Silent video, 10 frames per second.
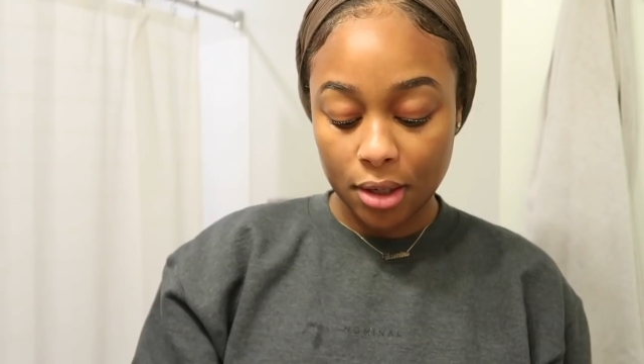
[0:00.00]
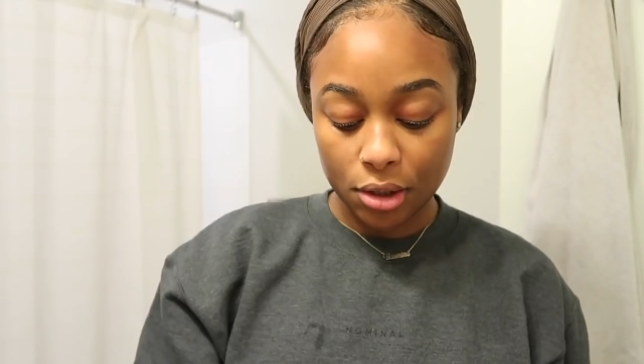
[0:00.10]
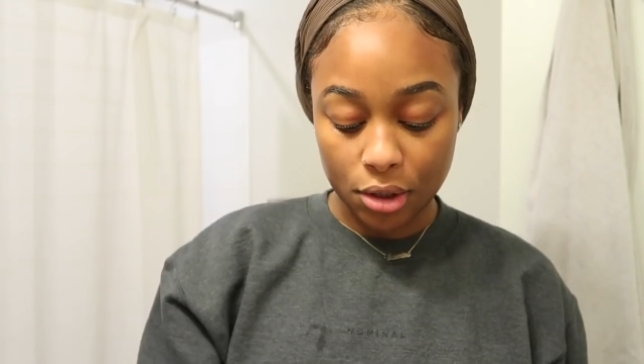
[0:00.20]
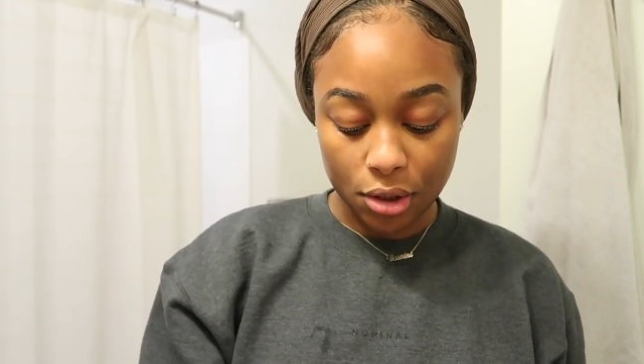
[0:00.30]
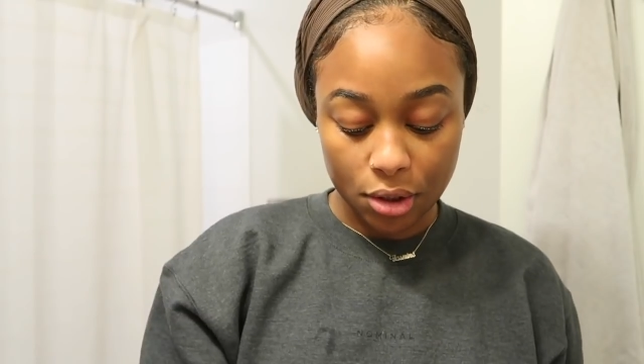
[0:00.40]
It
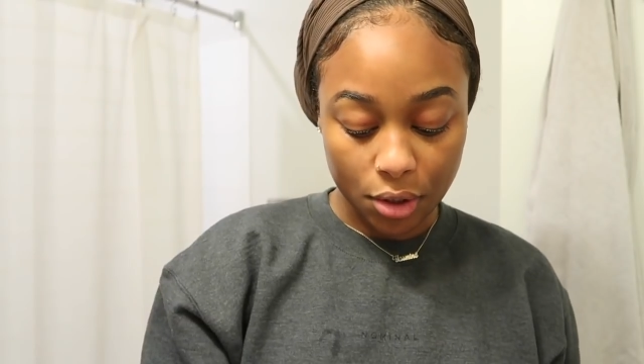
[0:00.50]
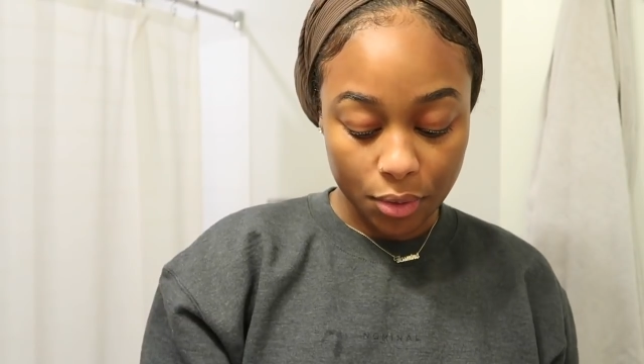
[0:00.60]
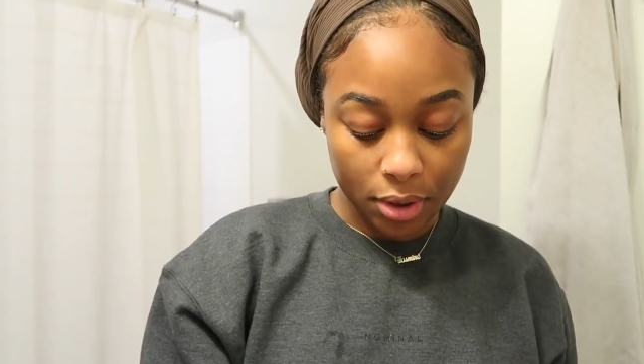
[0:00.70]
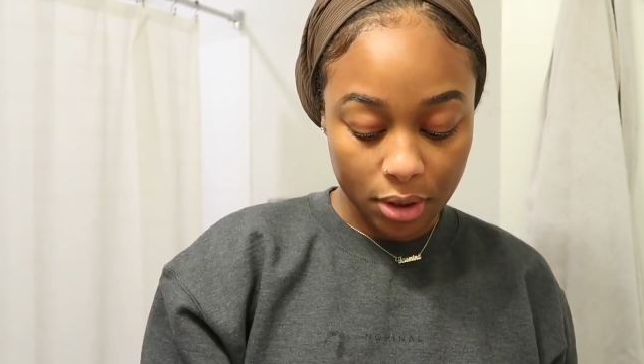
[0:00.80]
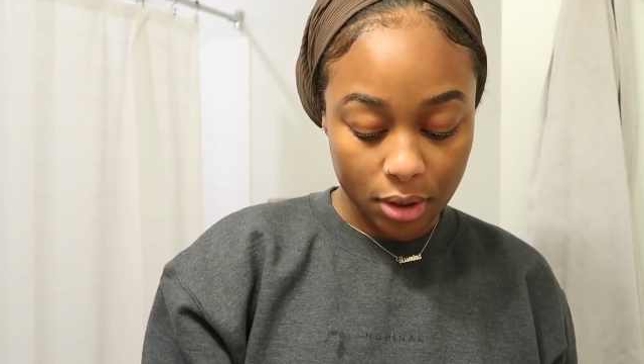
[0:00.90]
is
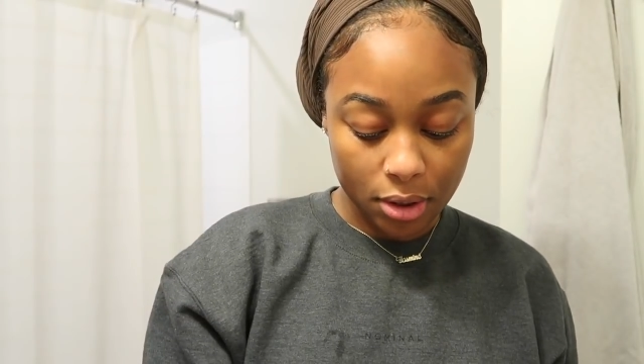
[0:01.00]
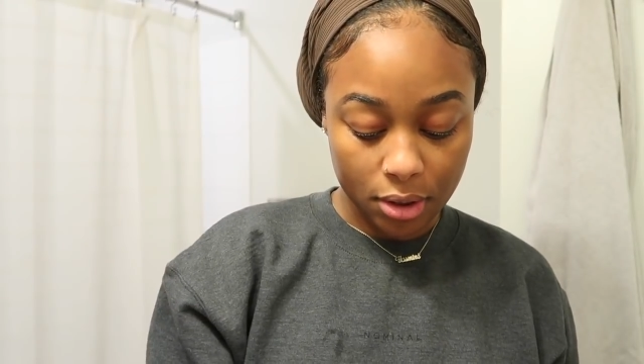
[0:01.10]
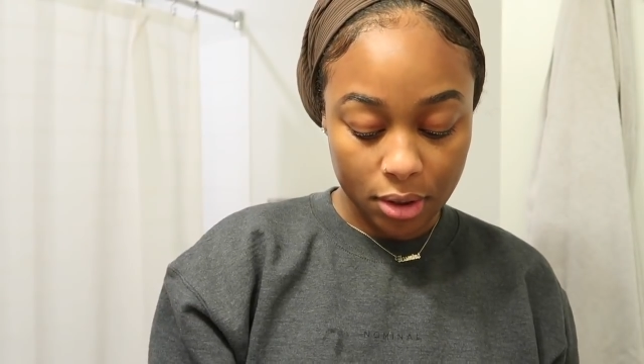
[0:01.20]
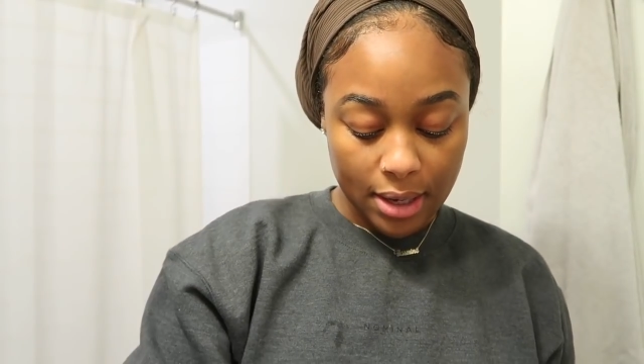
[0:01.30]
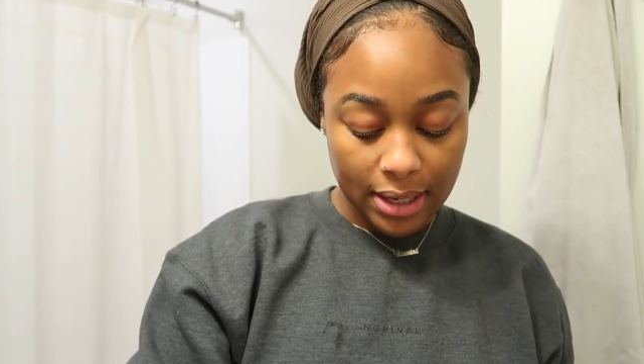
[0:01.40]
so
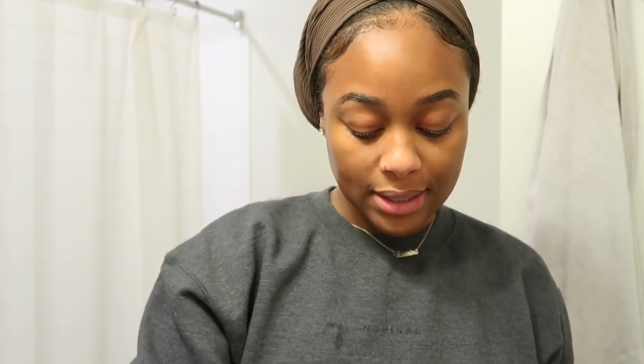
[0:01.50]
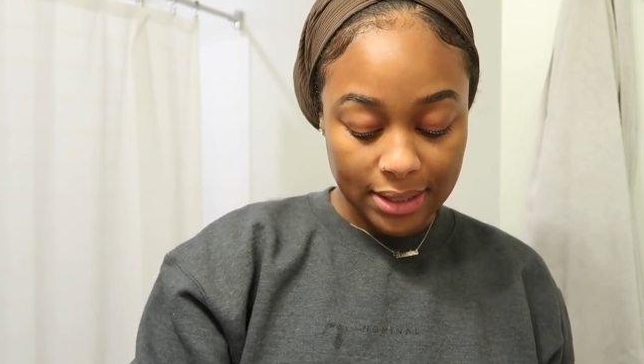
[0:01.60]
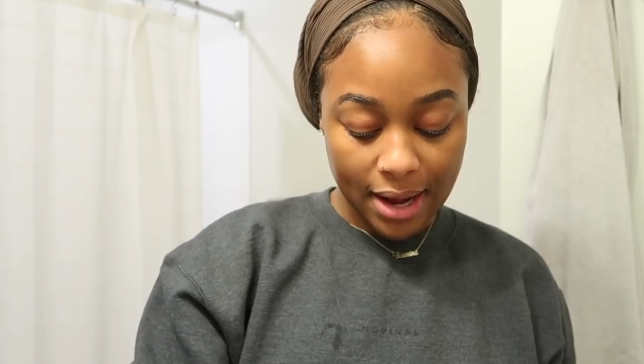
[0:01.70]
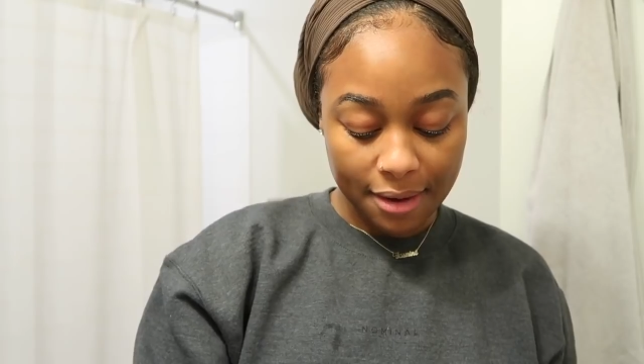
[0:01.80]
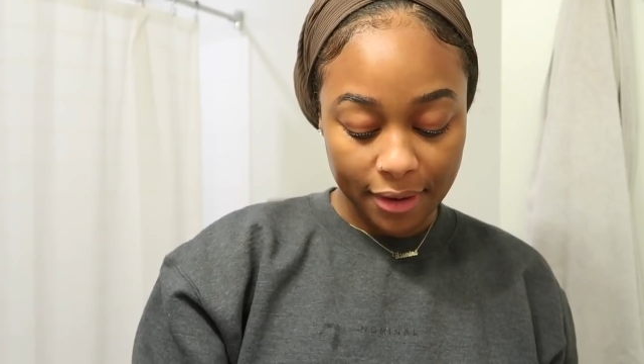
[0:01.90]
good. It
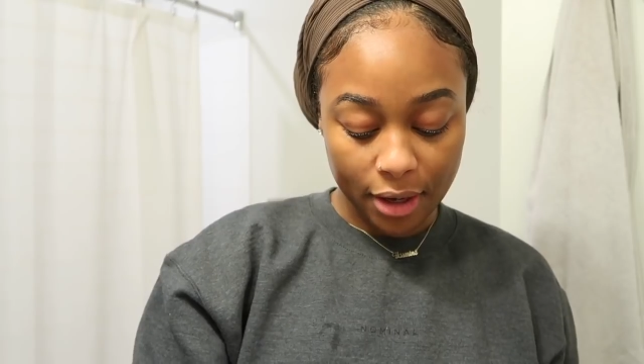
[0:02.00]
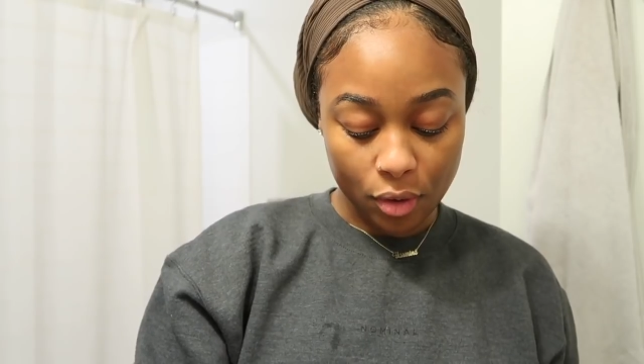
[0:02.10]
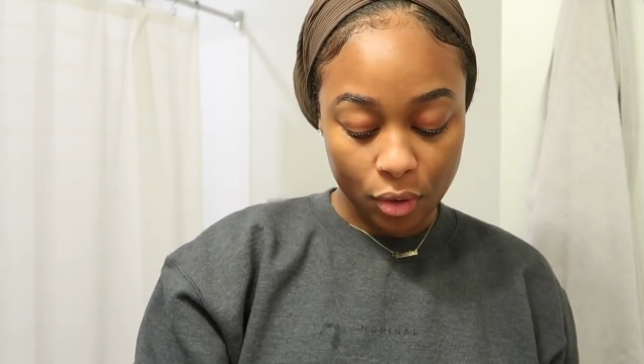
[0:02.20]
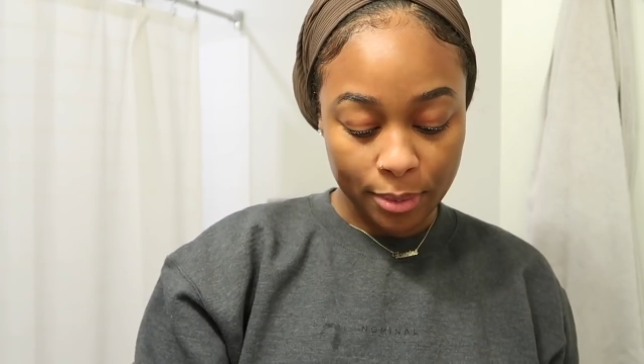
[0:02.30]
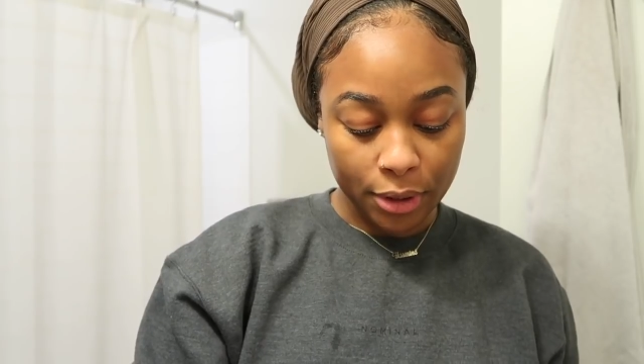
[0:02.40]
doesn't have like
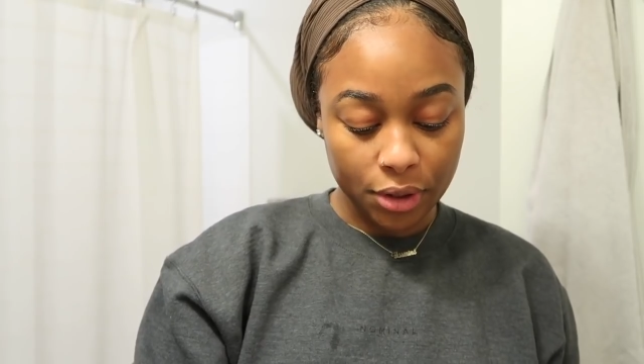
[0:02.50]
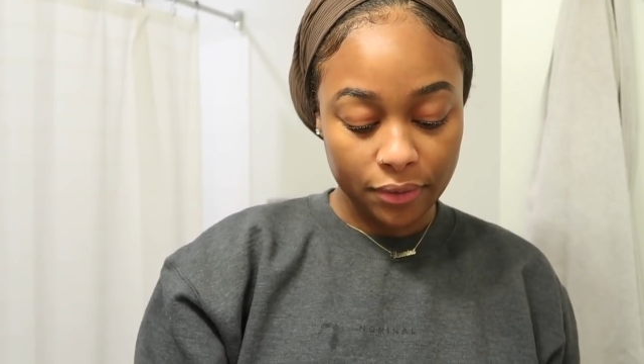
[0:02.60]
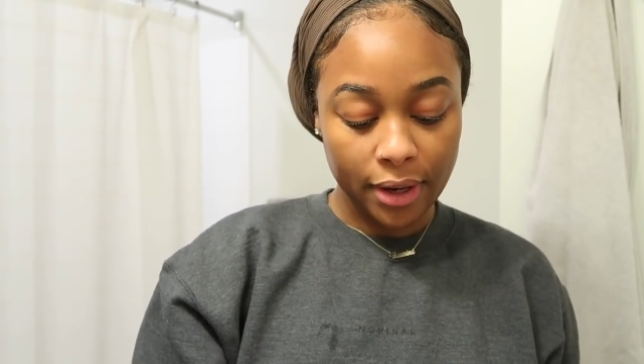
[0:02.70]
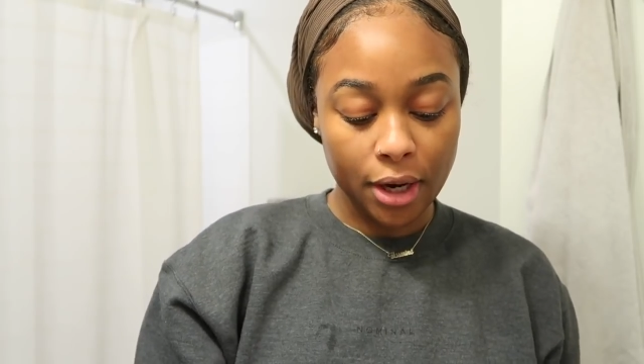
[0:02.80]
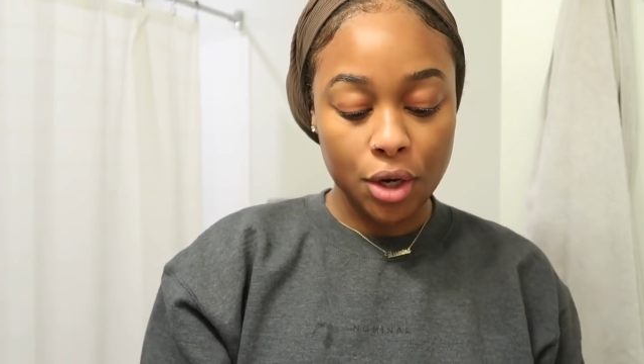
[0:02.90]
a whole bunch
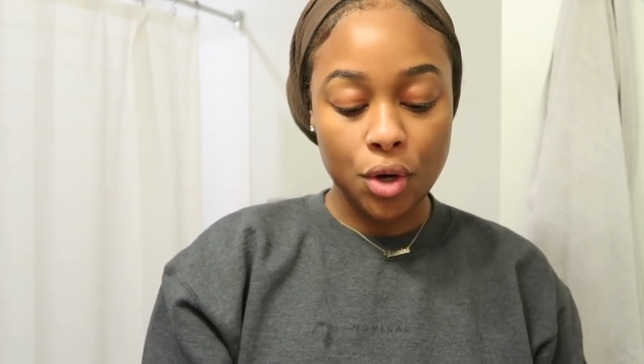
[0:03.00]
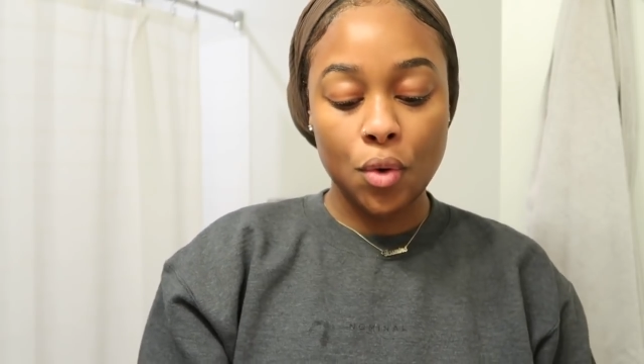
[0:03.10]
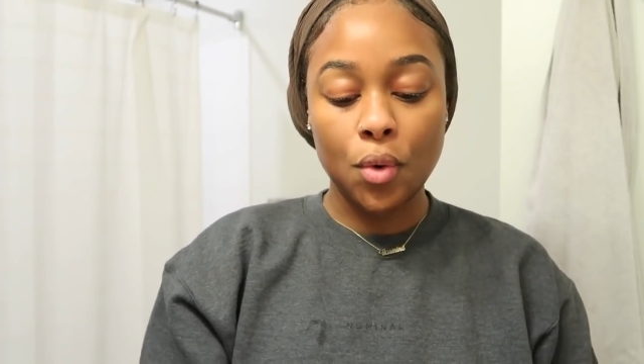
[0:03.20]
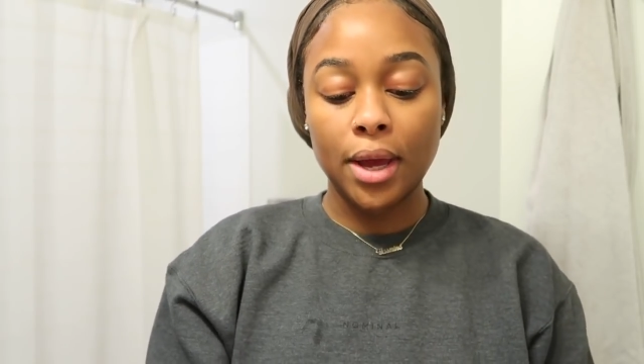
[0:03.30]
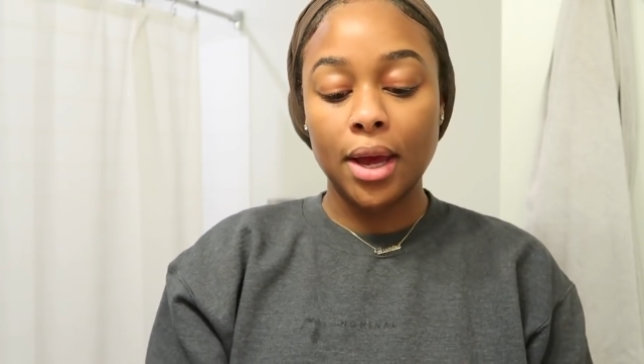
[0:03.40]
of like
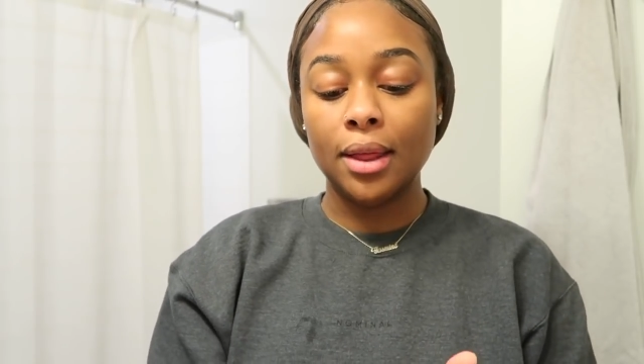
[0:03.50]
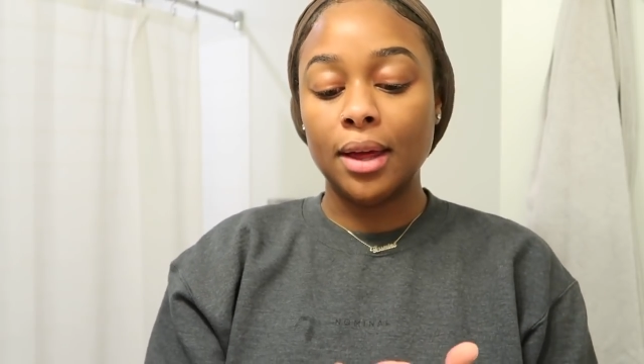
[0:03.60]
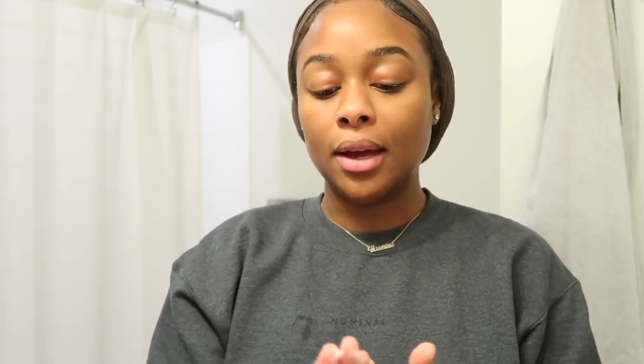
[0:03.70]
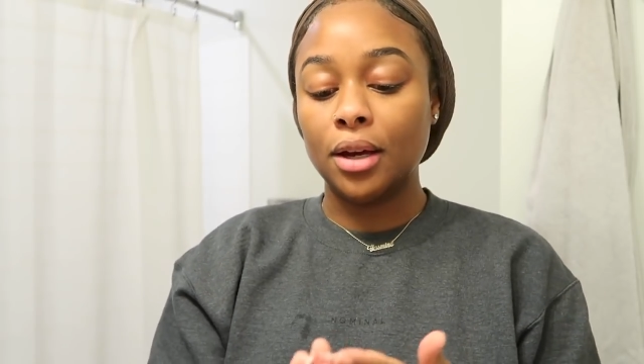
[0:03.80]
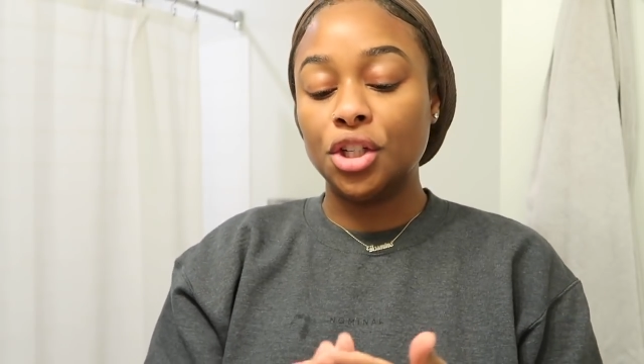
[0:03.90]
annoying
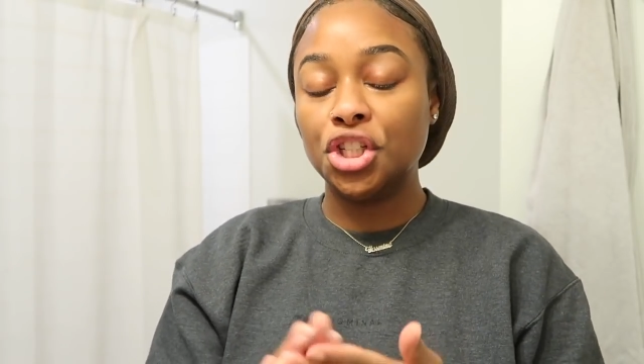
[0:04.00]
like